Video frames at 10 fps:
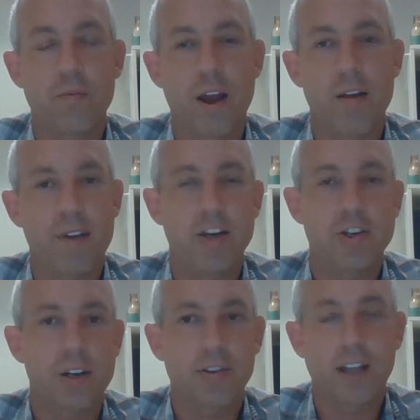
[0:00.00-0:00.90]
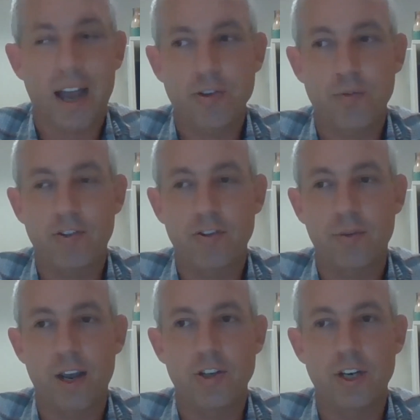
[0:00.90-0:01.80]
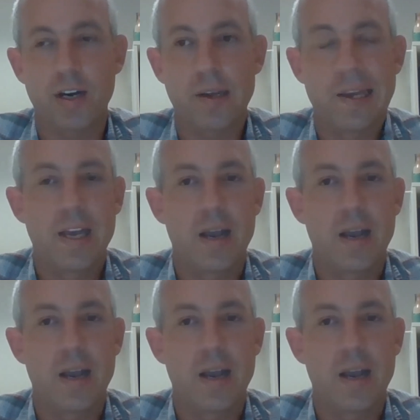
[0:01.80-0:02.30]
renovation / restoration,